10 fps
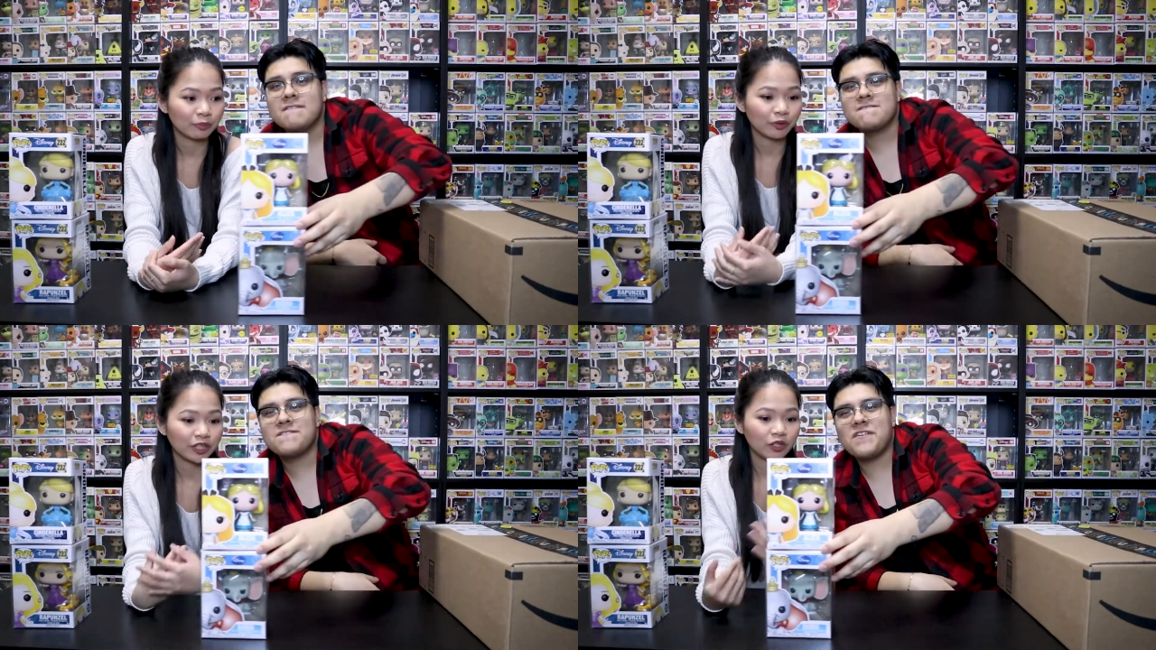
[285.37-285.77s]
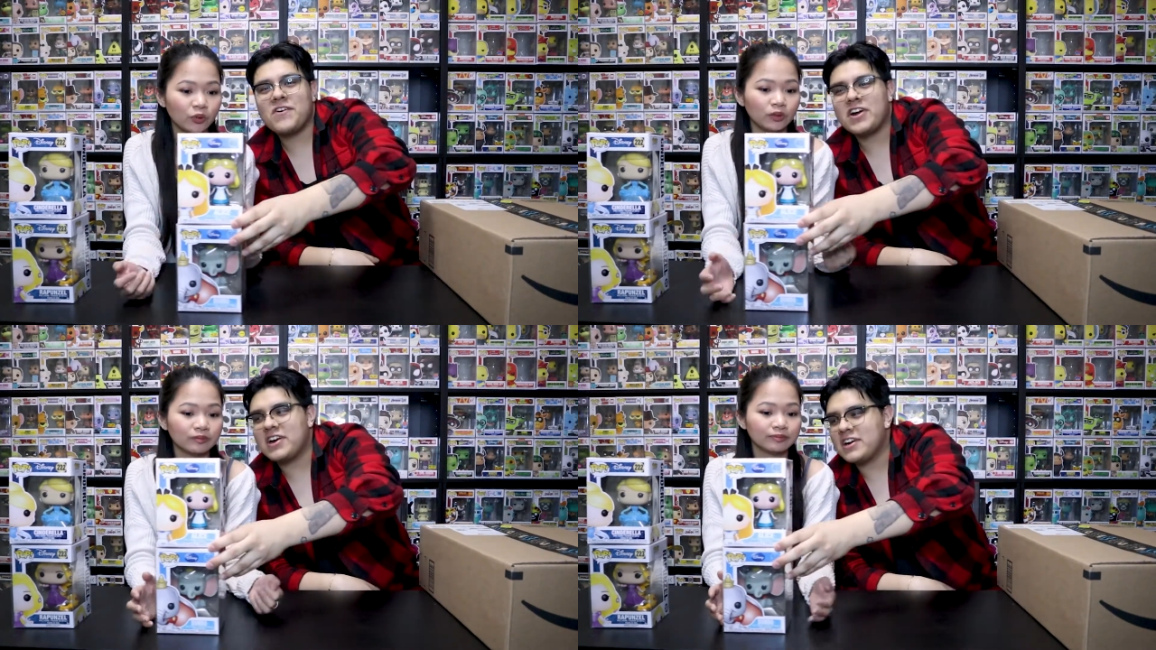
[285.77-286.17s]
Speaker 1: Pretty
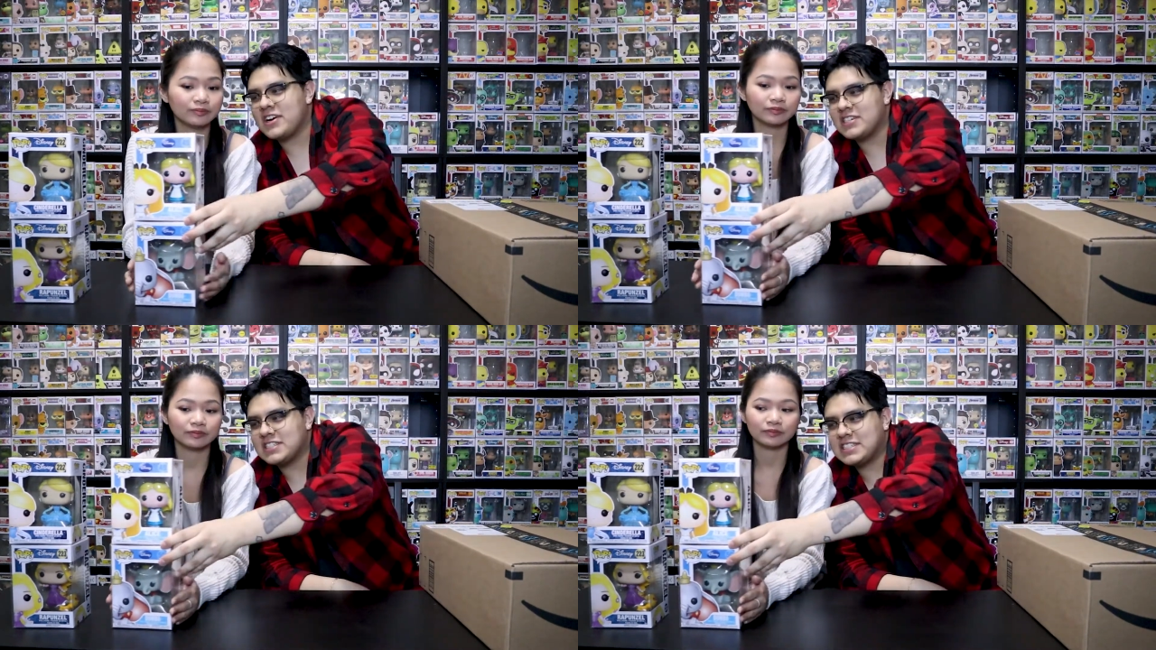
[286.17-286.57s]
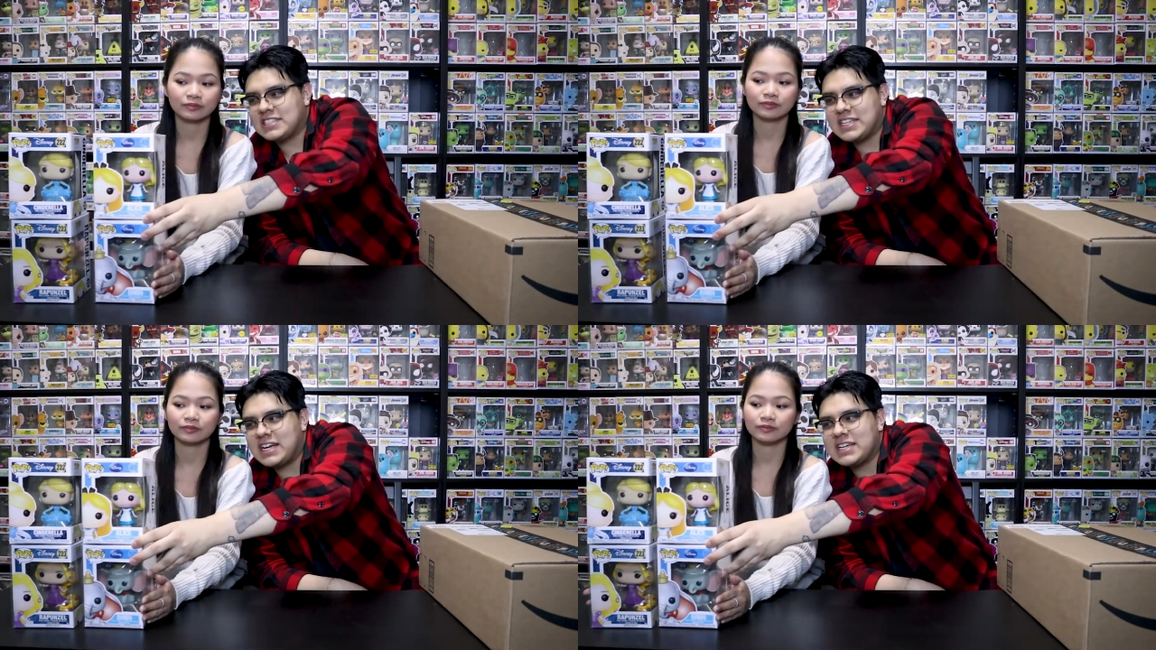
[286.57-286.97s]
for cool. our
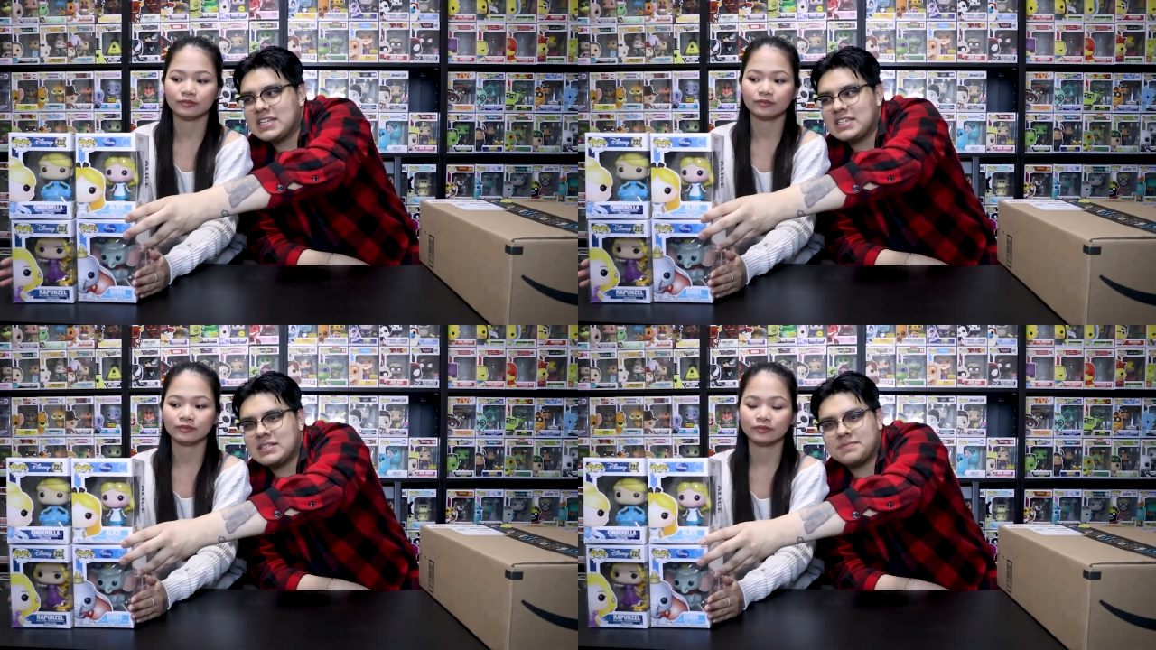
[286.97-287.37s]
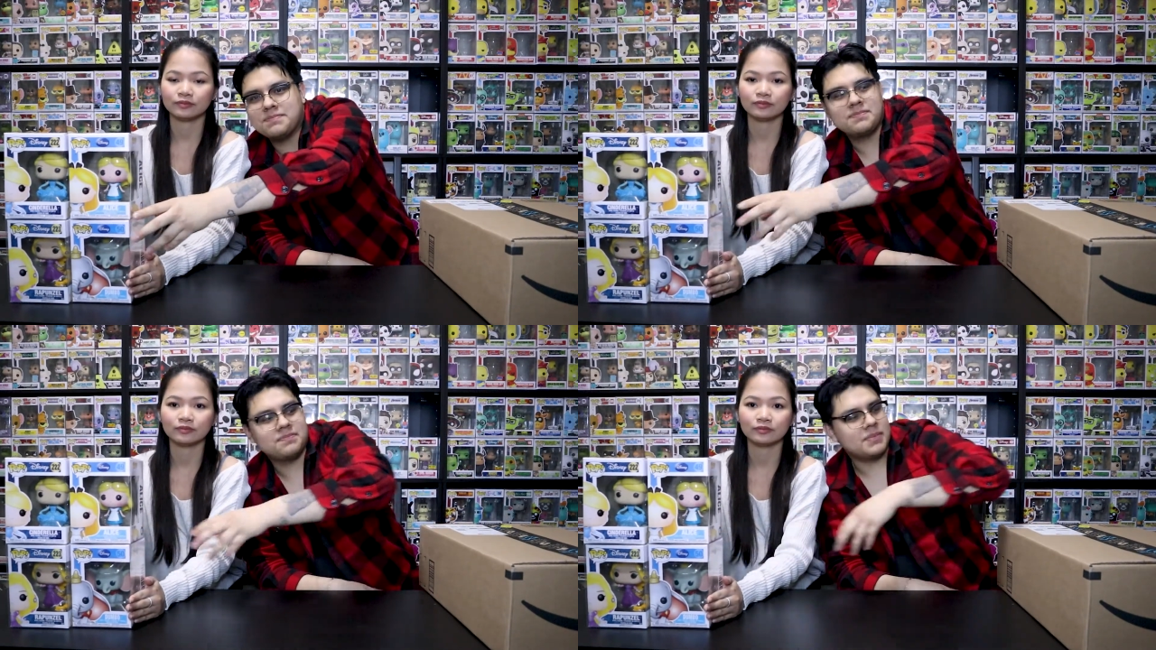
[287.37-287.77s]
second
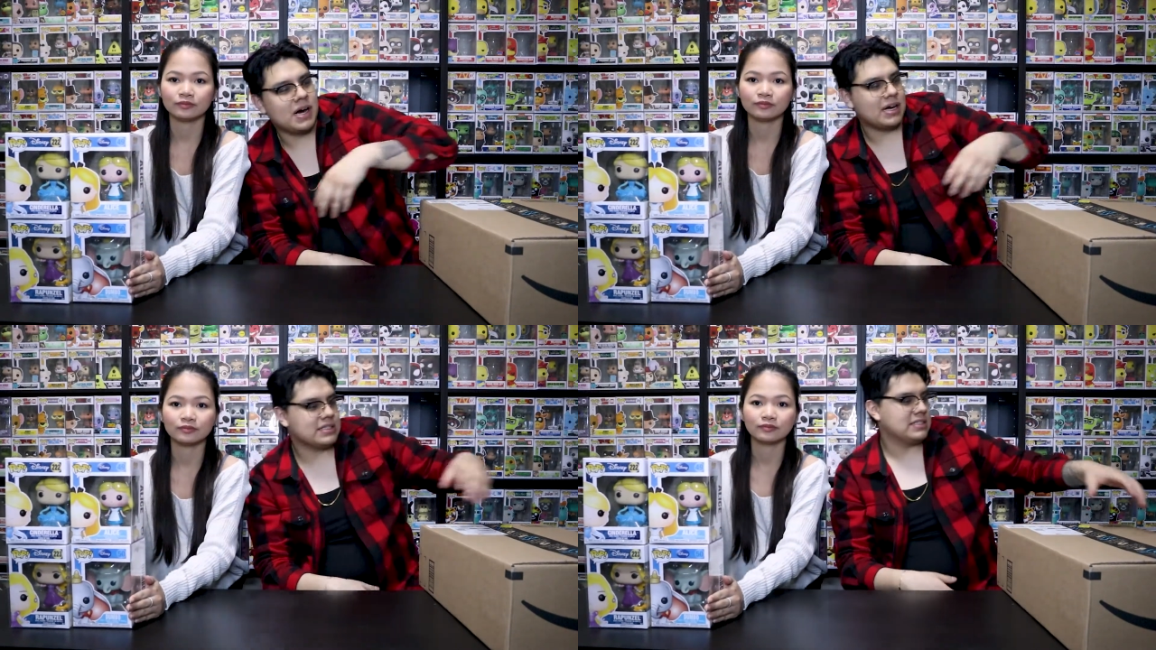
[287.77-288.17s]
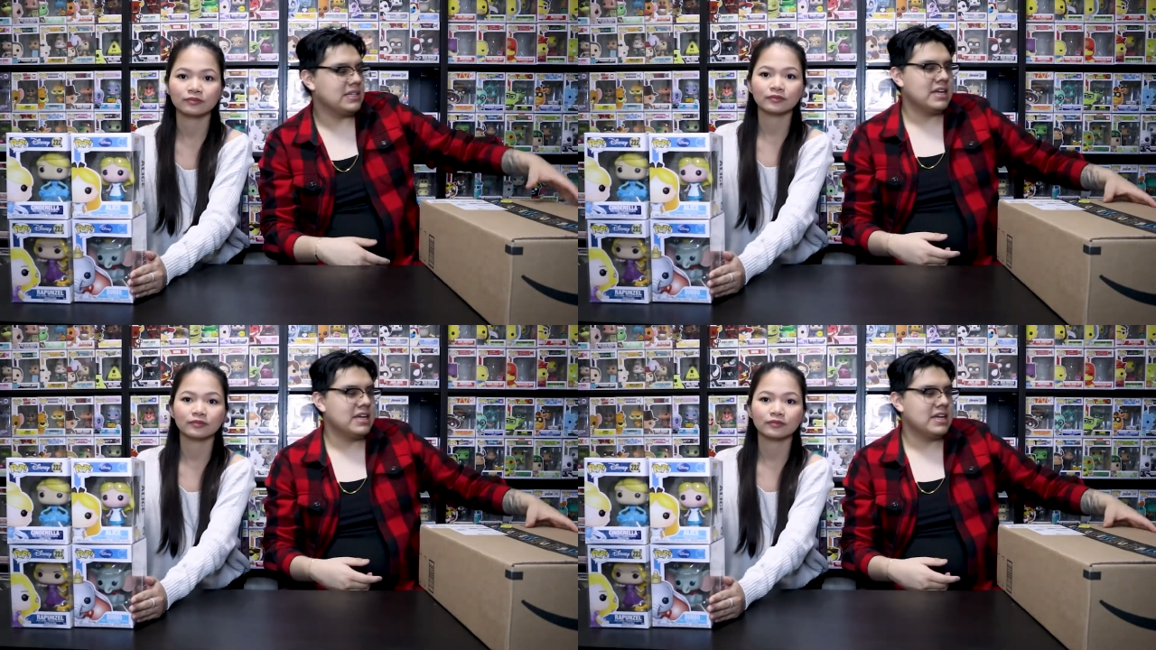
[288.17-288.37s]
box.